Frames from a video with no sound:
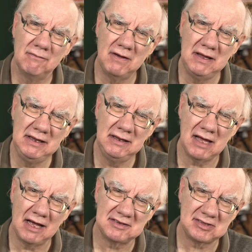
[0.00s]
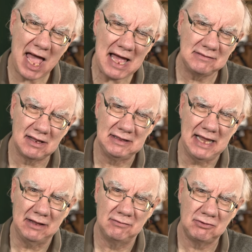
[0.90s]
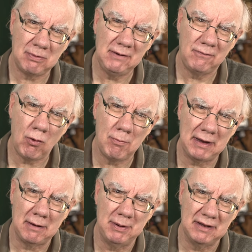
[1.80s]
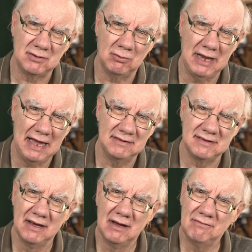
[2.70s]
the standard lens, the 24 megapixel lens,